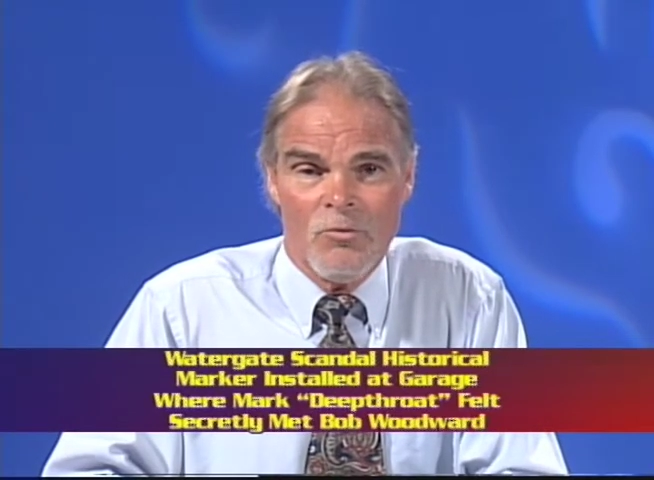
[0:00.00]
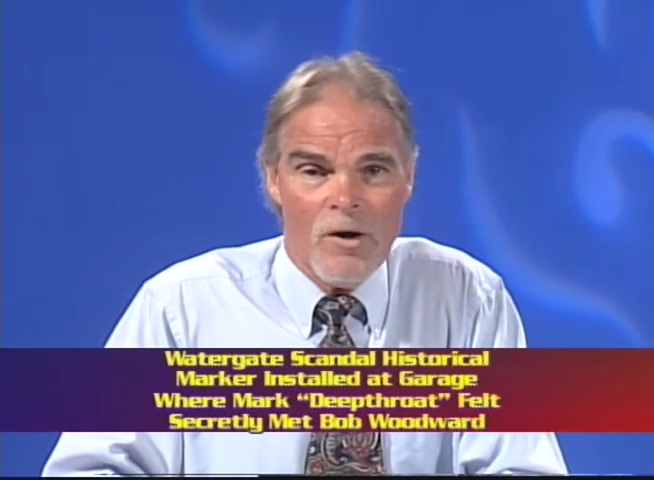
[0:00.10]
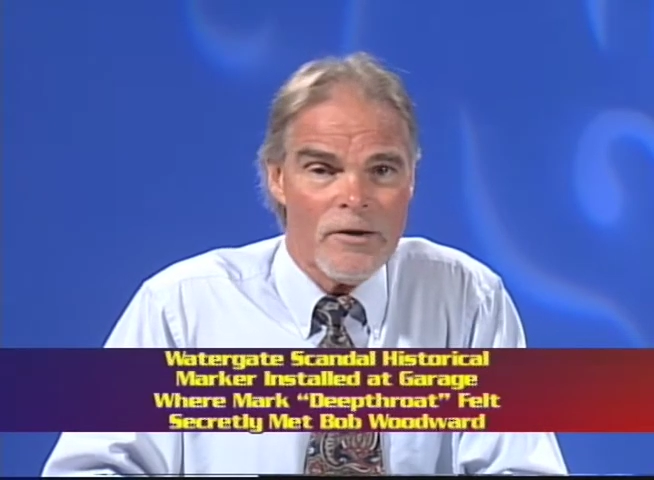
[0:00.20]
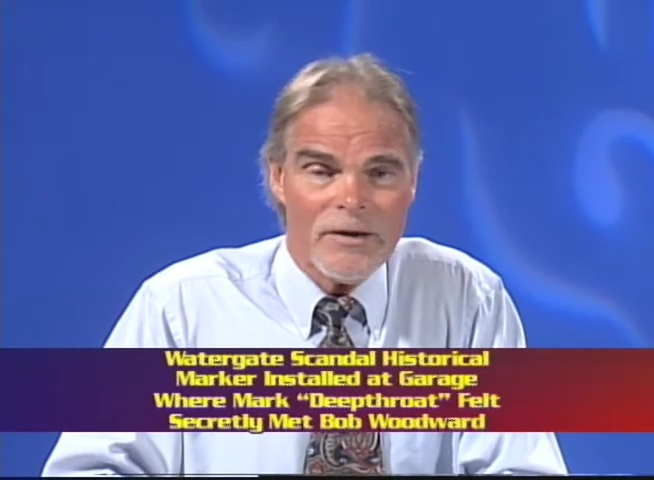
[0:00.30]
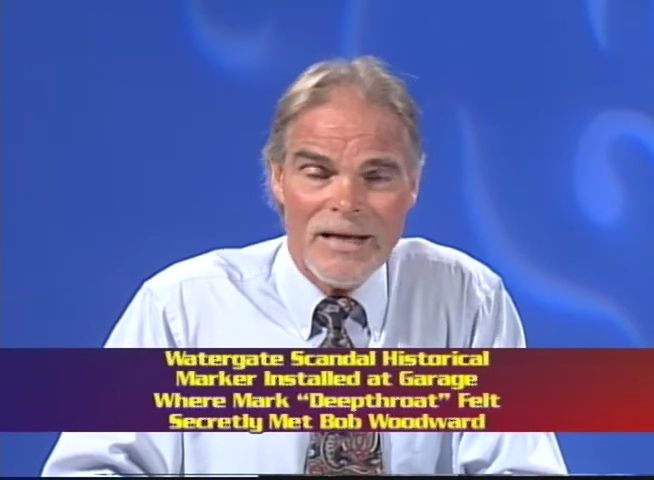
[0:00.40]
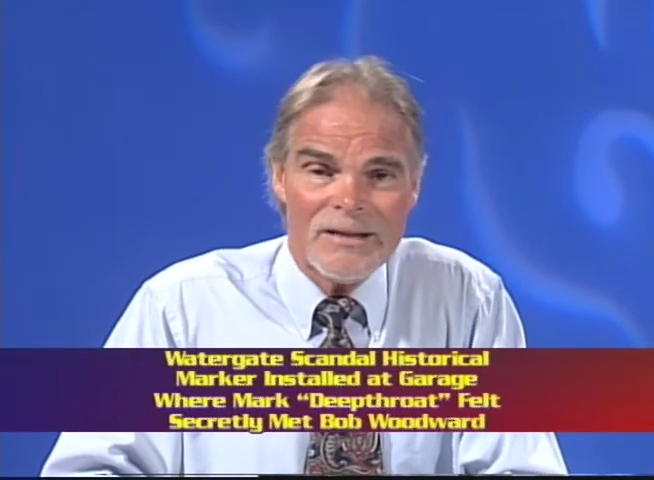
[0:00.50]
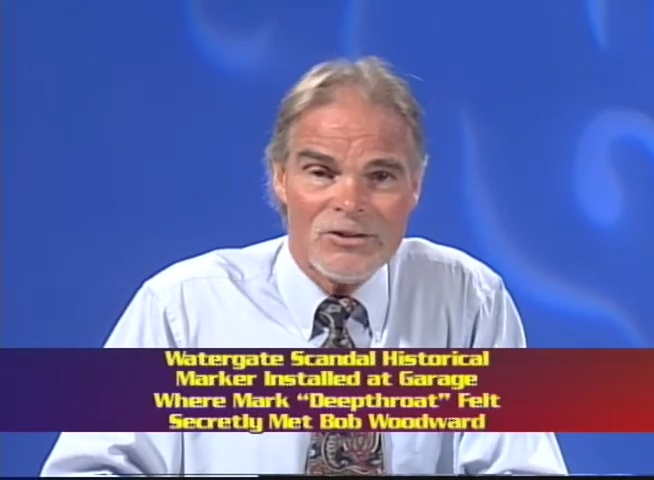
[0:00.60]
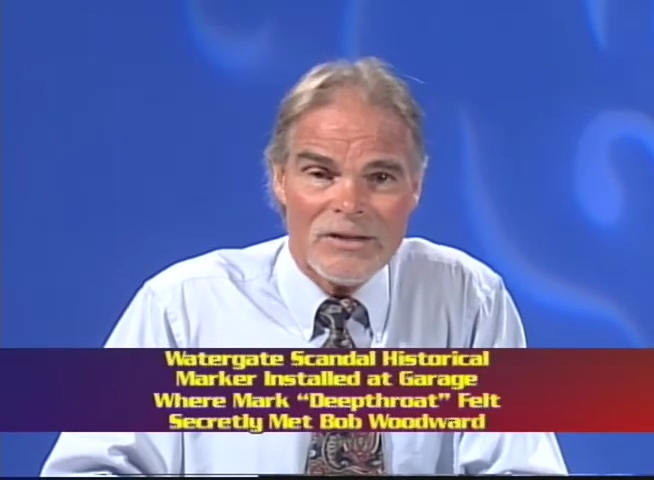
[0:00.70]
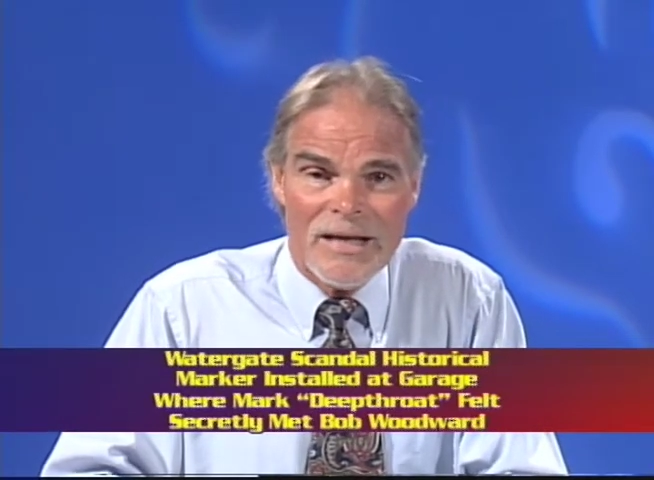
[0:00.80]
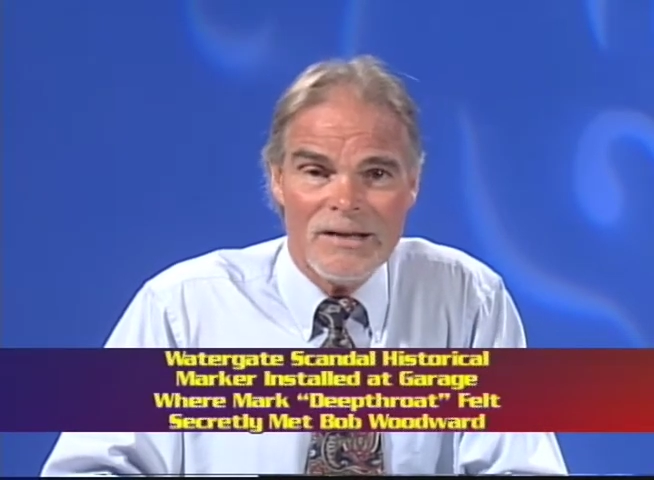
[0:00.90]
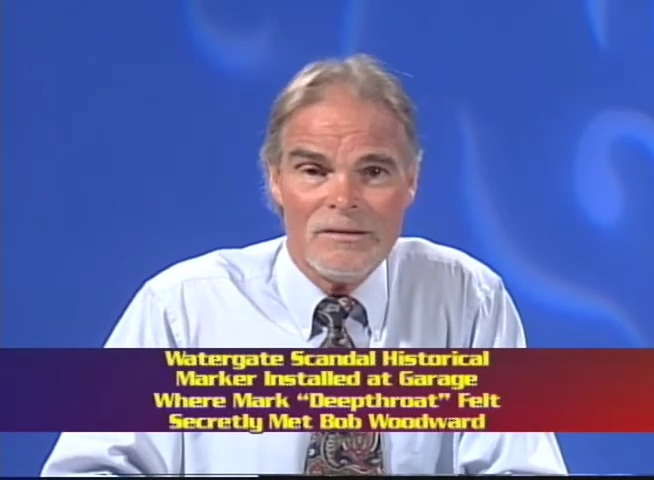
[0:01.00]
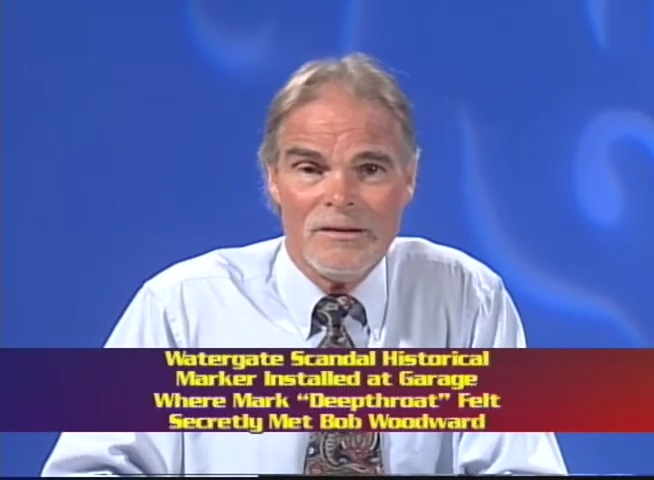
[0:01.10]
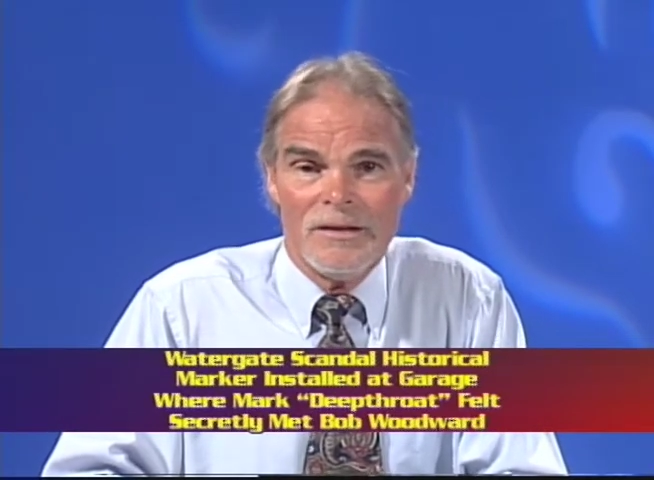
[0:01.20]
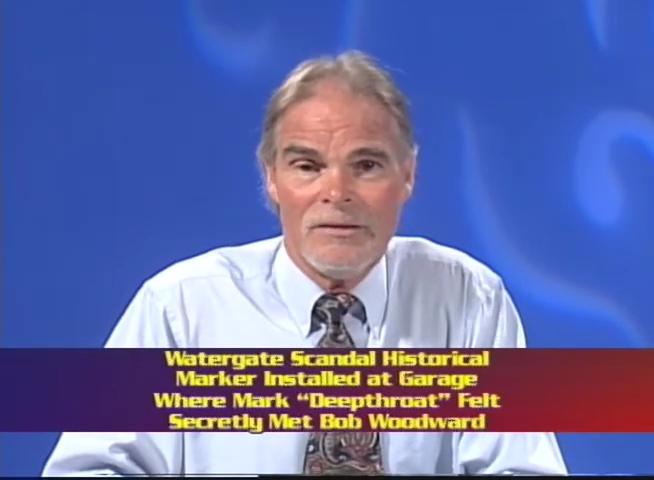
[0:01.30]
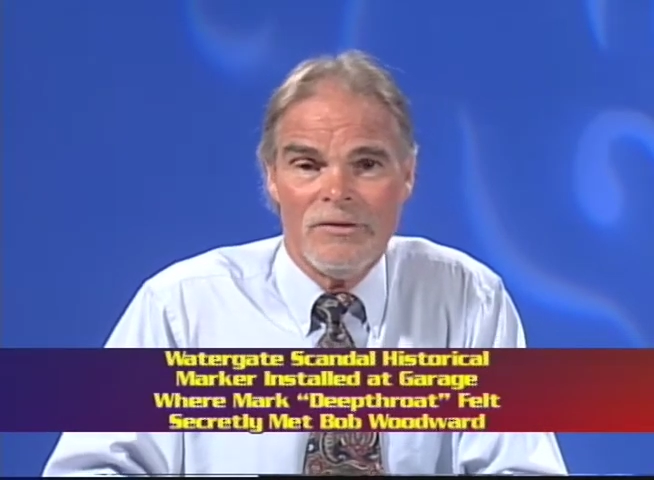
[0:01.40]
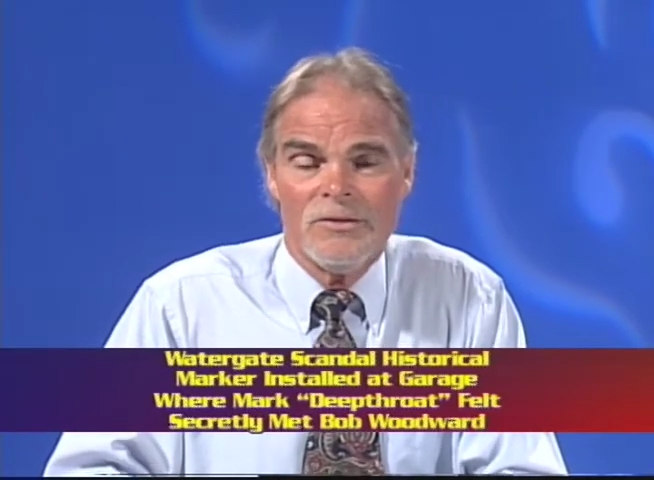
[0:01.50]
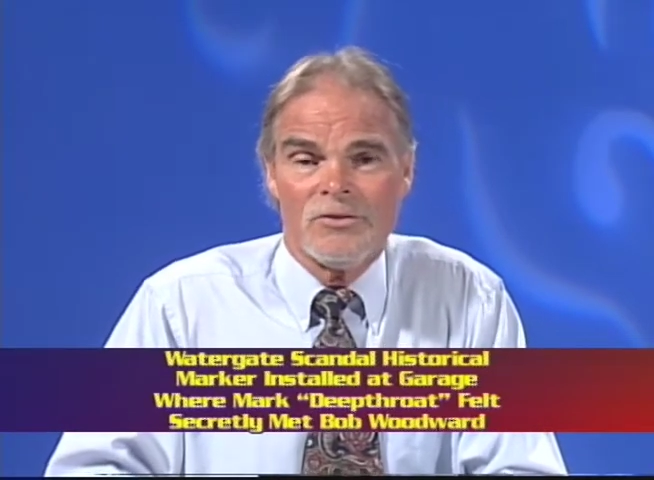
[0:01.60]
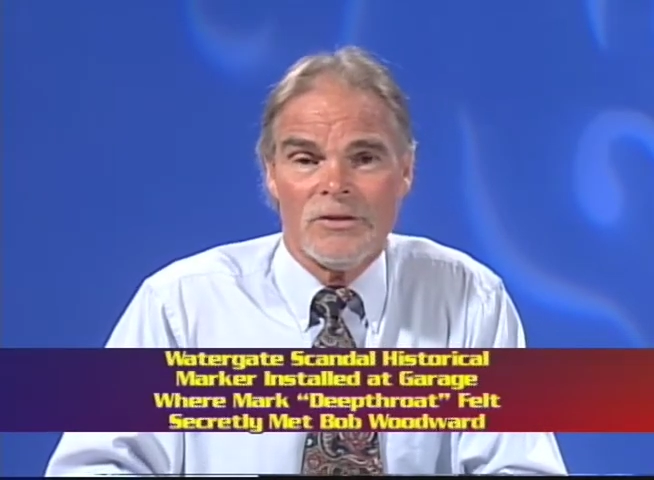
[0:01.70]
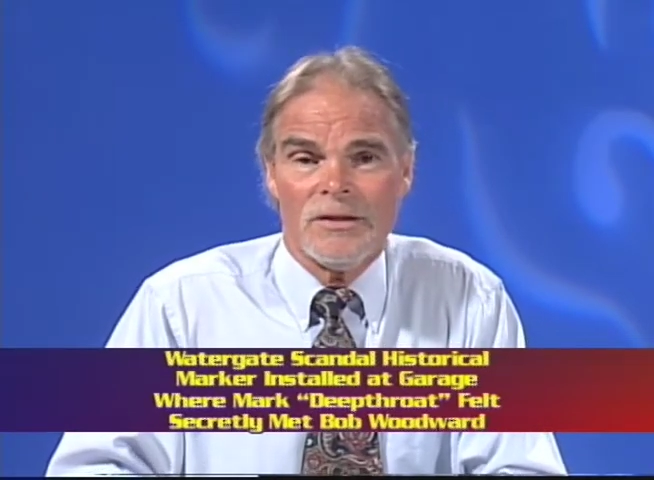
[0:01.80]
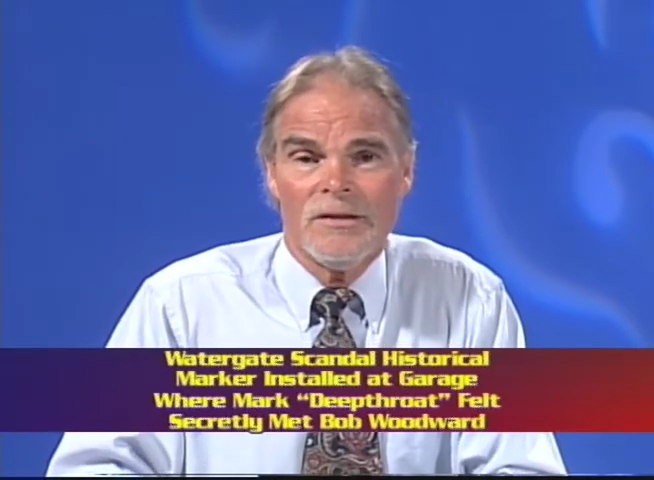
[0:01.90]
Watergate scandal and
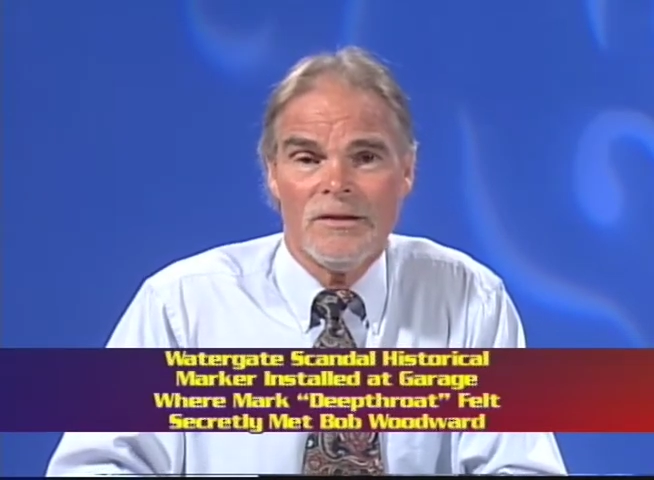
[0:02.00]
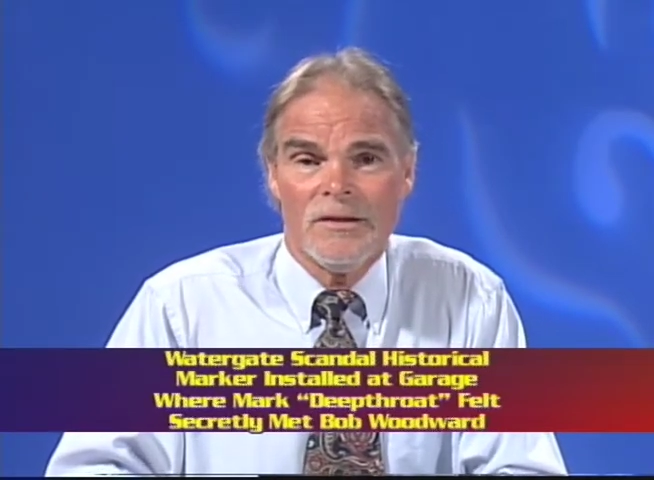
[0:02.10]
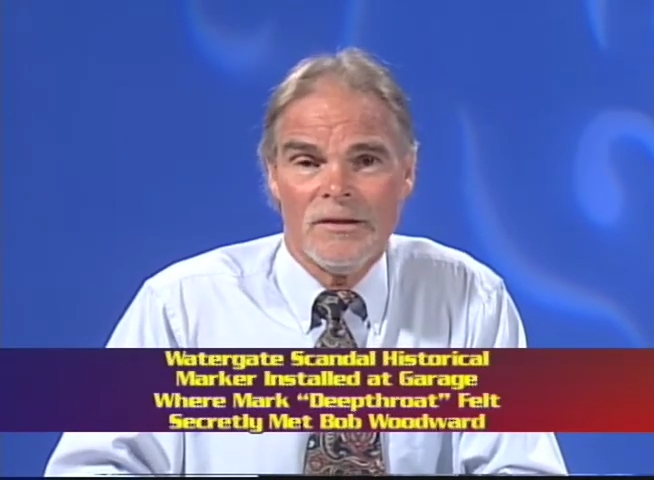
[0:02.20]
eventually